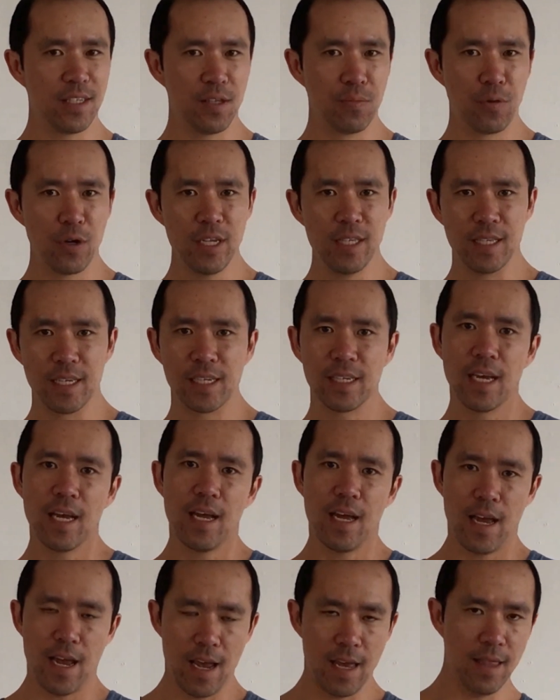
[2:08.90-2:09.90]
the breathing,
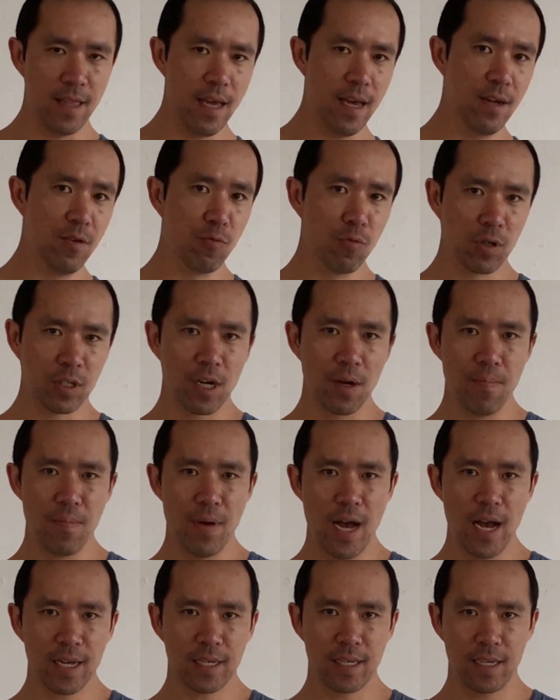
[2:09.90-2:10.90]
and then we'll come
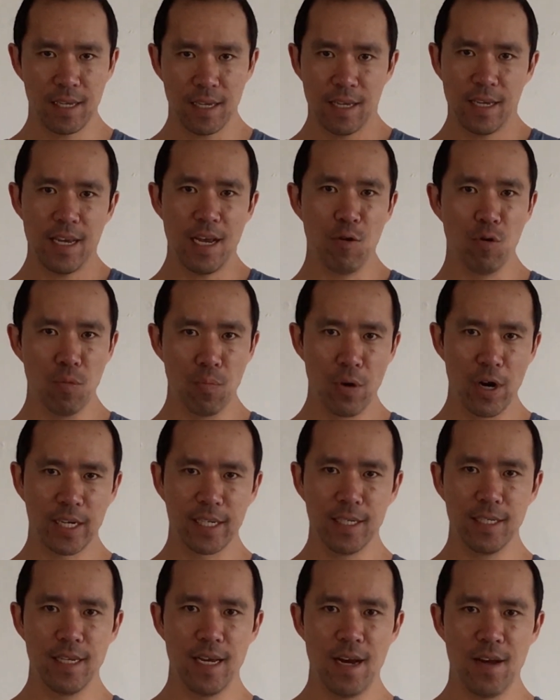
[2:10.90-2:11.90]
back and we'll
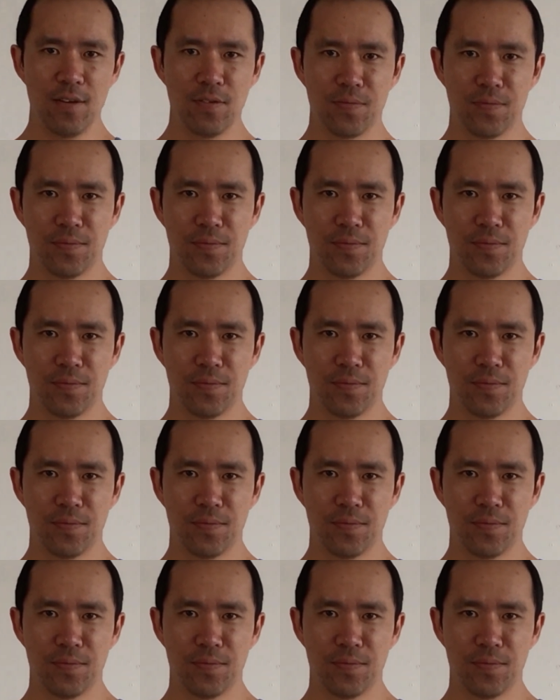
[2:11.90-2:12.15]
break it down.